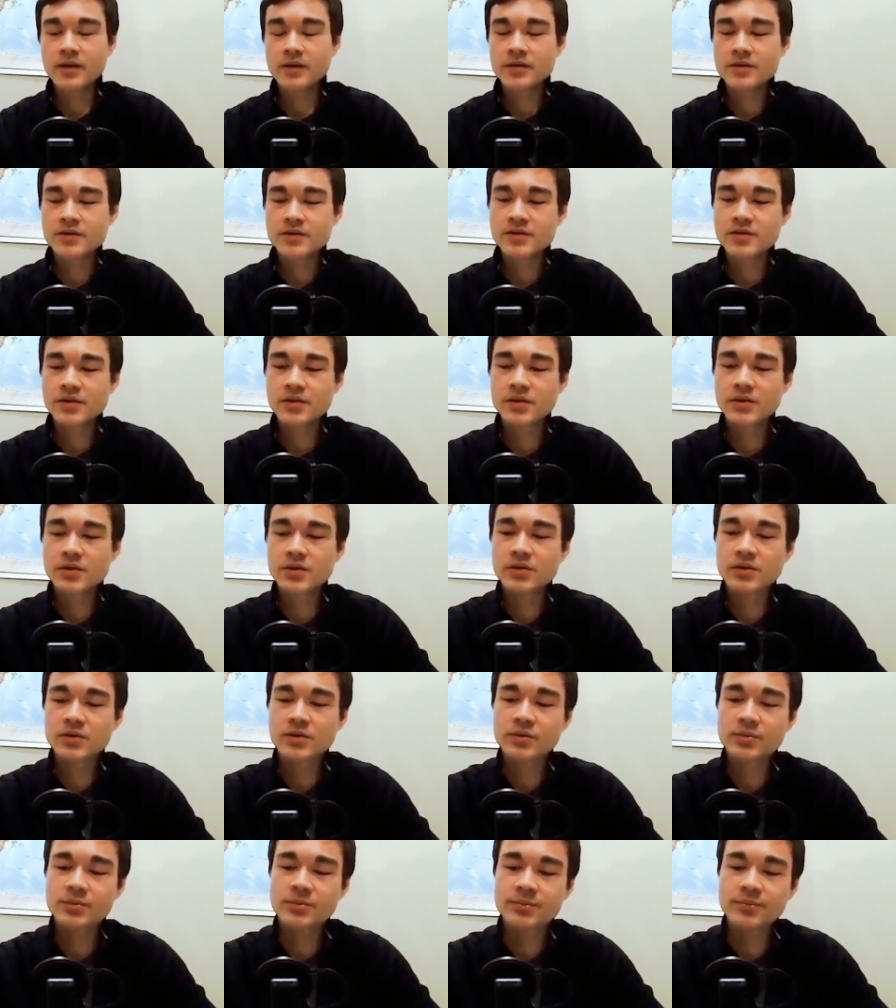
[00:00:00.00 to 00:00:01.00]

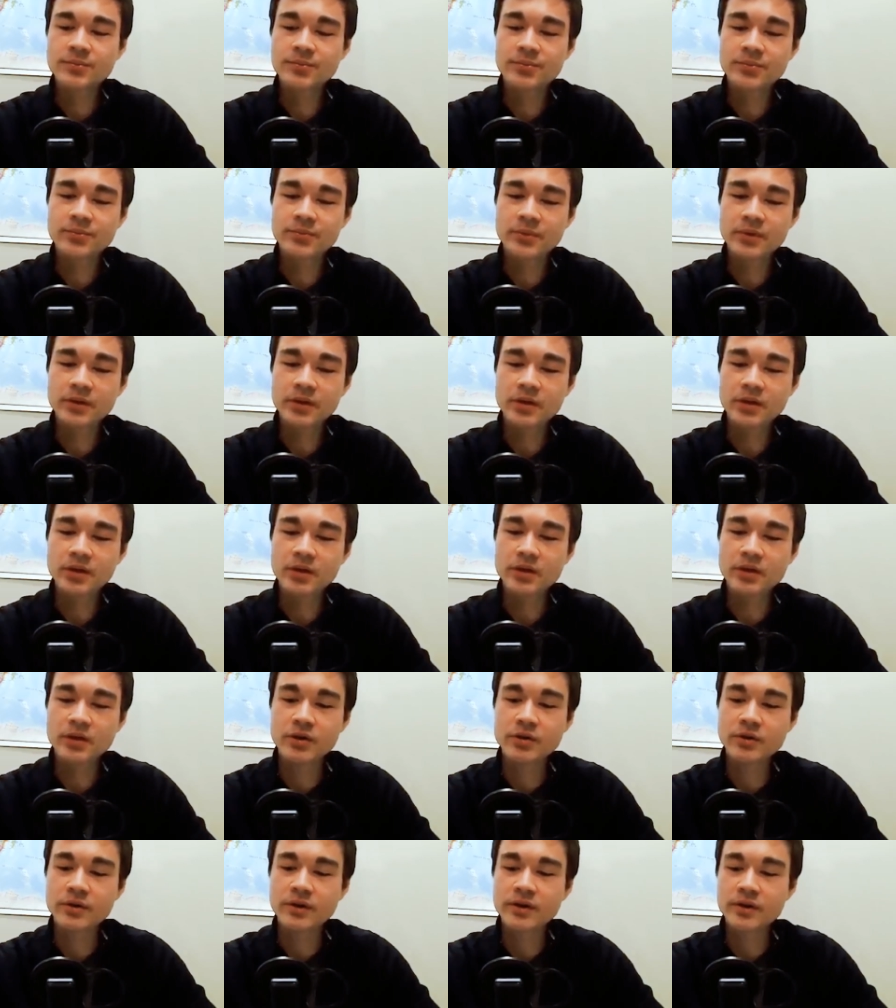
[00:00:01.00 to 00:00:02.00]
So, you
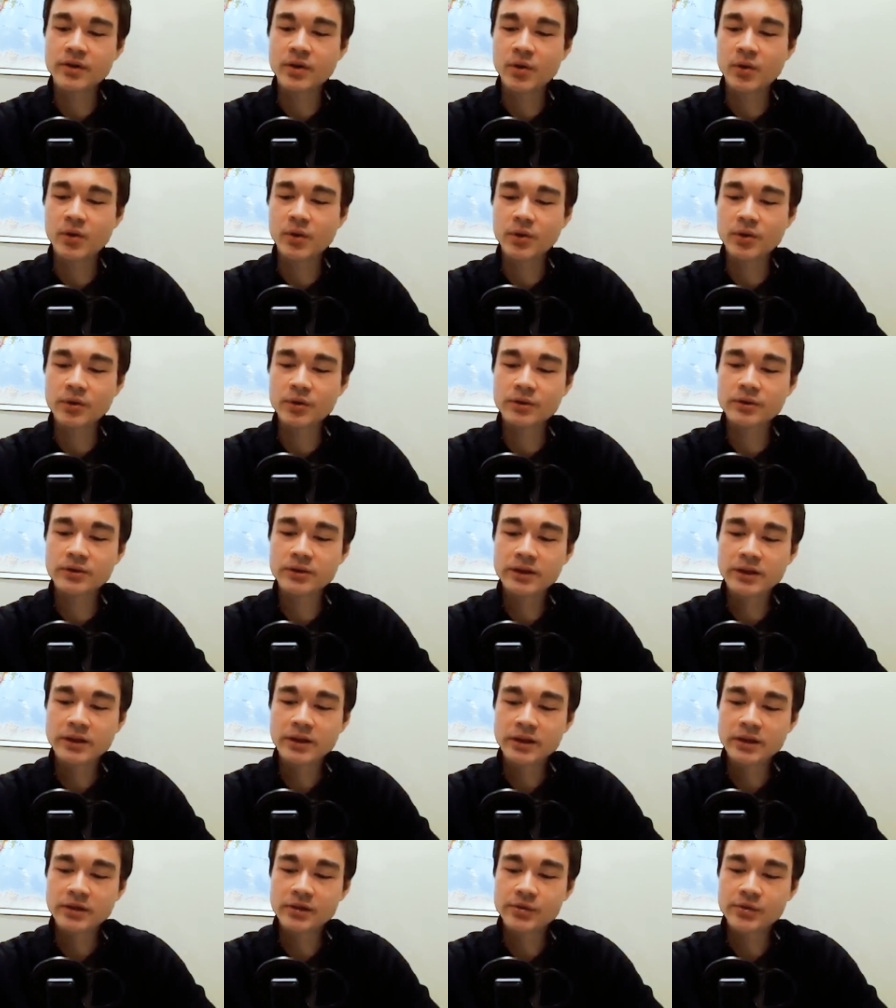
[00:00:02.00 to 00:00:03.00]
know, the whole
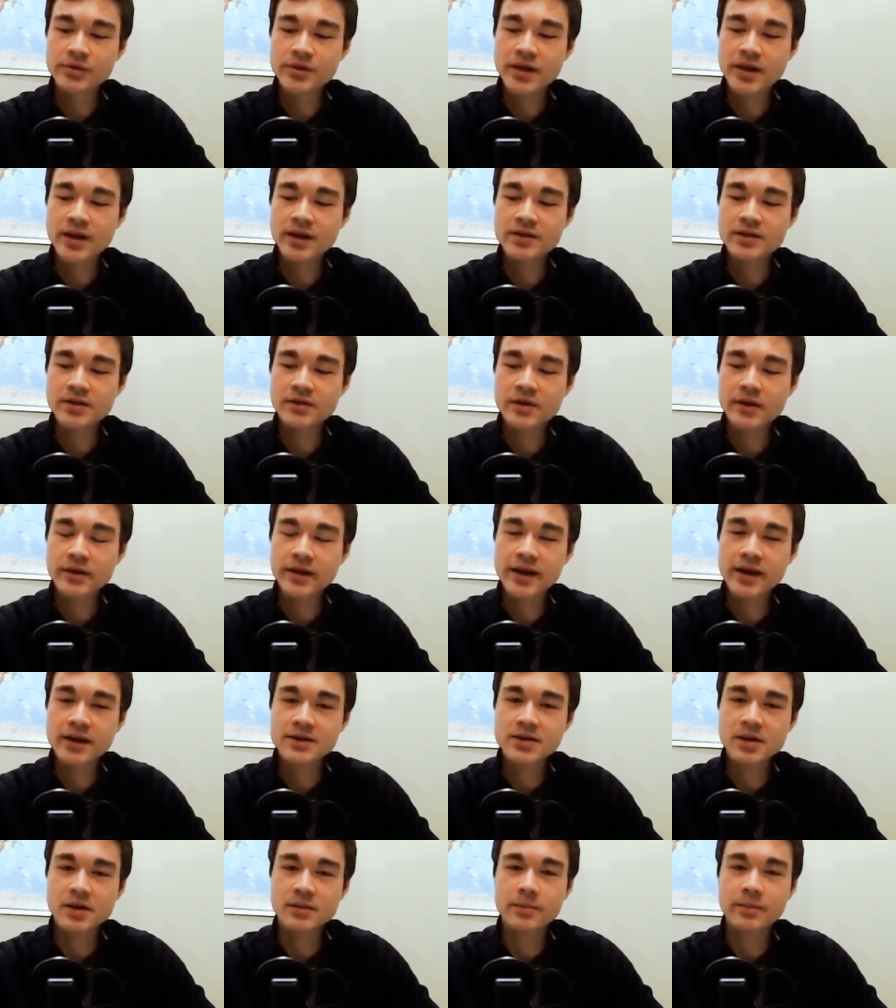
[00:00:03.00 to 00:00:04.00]
use case around
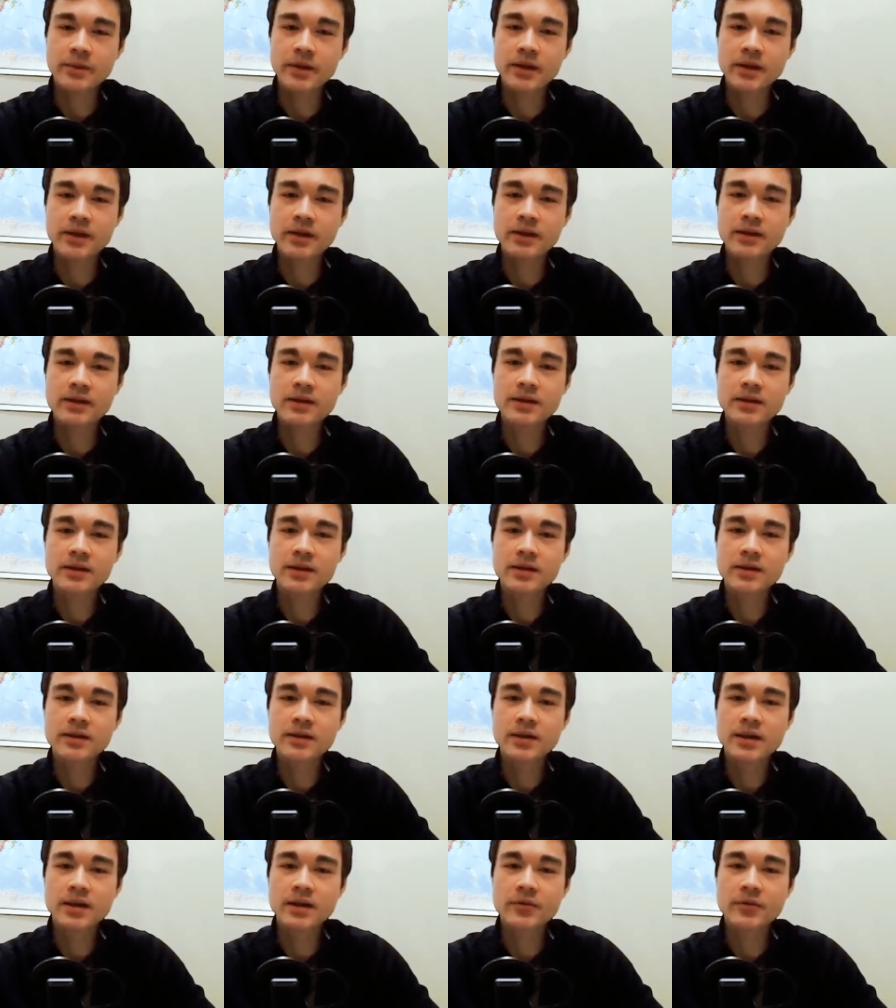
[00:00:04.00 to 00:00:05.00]
XRP
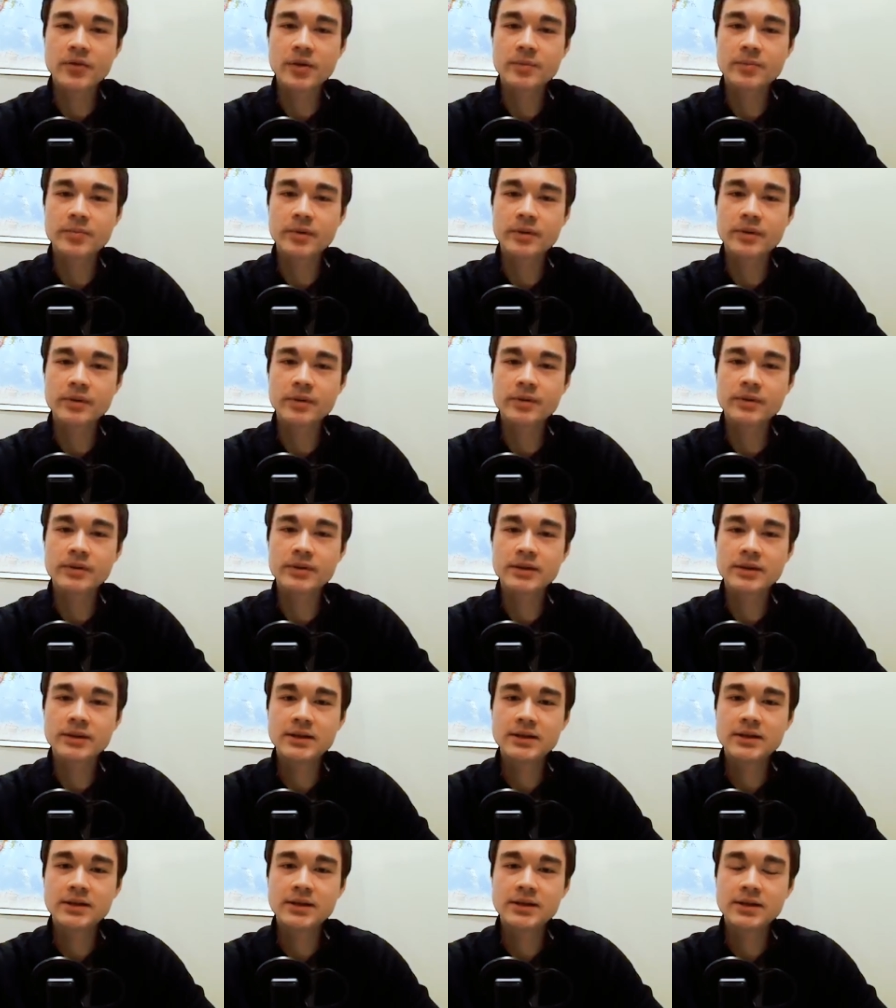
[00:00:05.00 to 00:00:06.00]
and Ripple
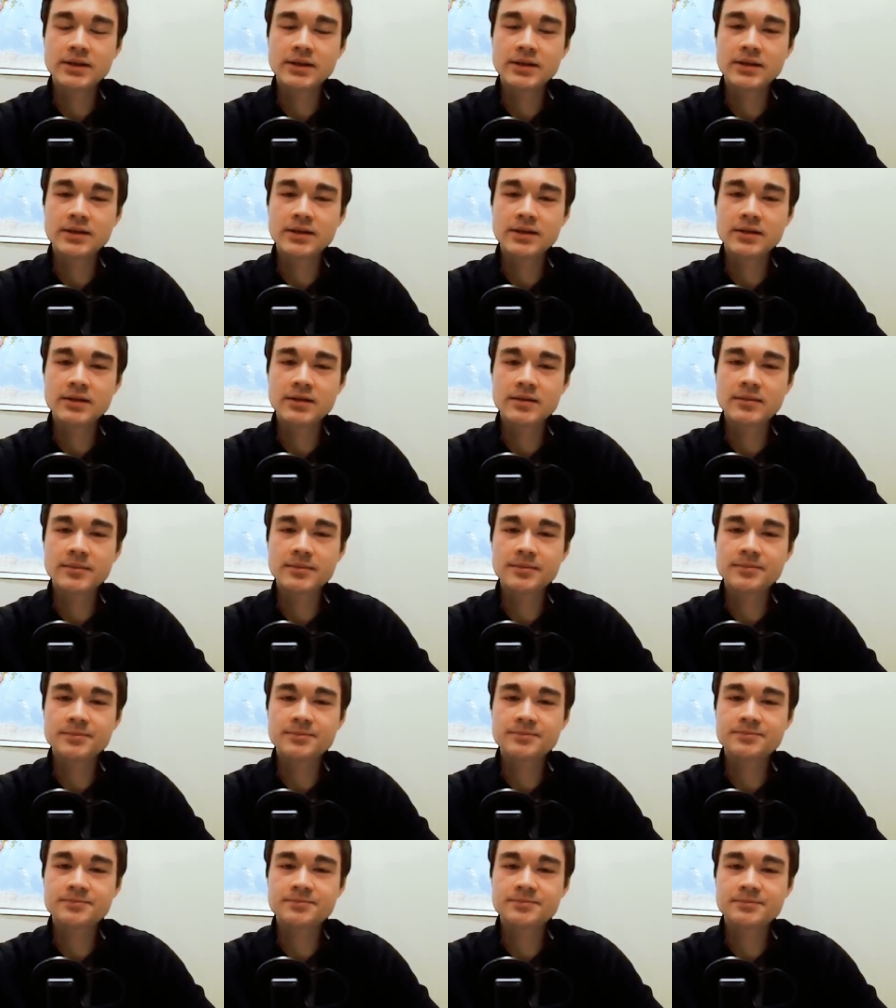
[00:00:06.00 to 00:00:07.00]

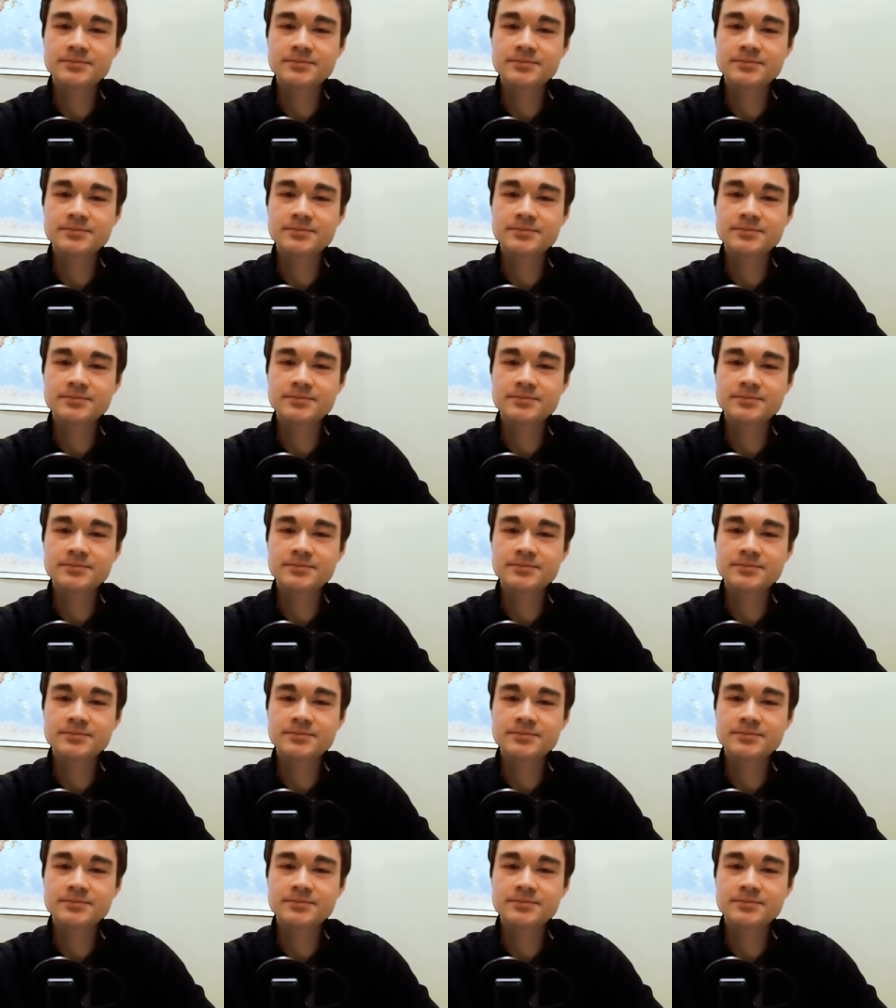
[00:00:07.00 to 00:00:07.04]
um,